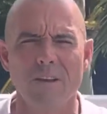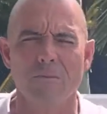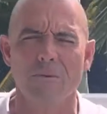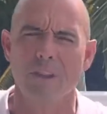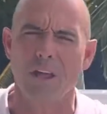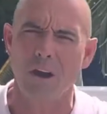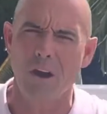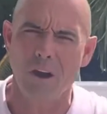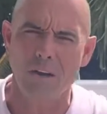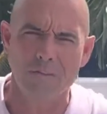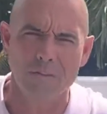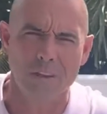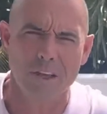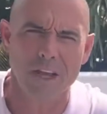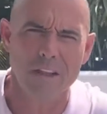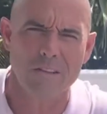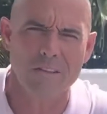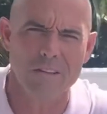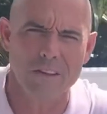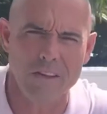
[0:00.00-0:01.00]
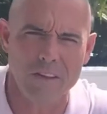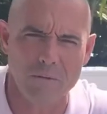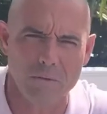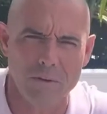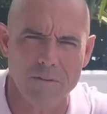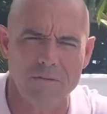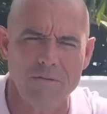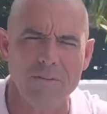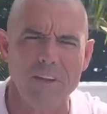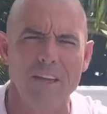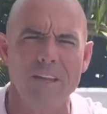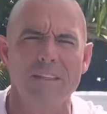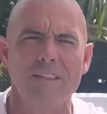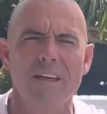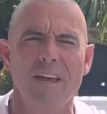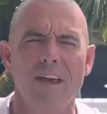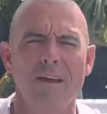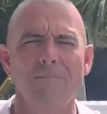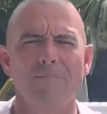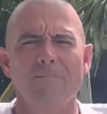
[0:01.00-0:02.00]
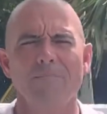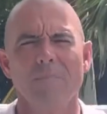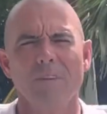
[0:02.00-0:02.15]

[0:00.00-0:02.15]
When they offer that sit, we feed them.